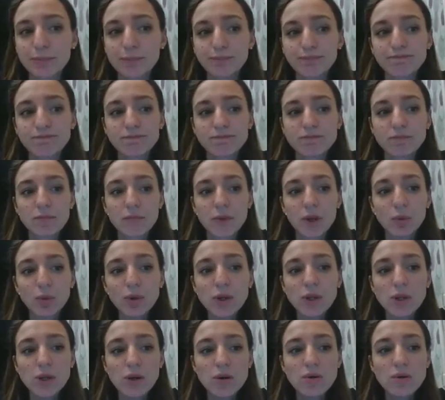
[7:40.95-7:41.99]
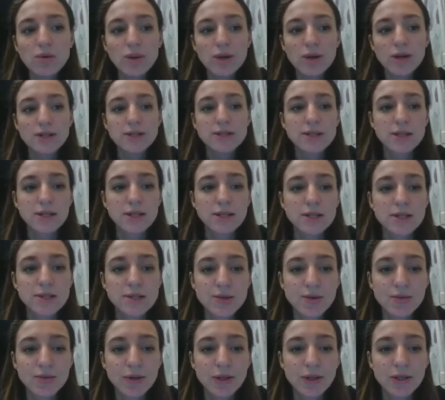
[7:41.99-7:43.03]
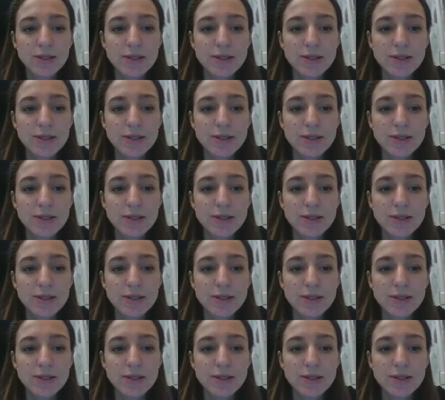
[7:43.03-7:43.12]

Mm, we know that history